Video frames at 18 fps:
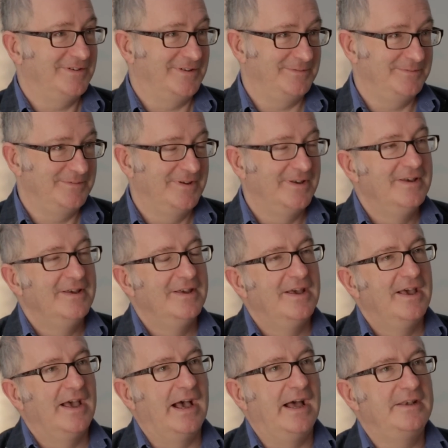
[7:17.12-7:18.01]
You know,
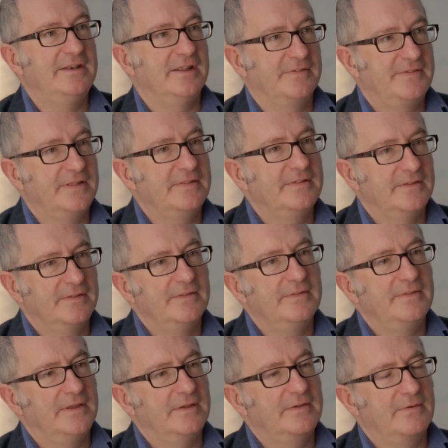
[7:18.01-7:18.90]
and I
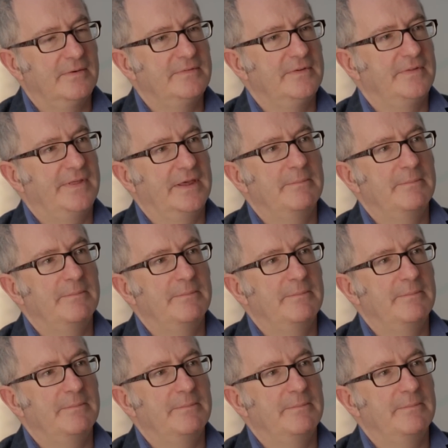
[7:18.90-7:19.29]
think the equivalent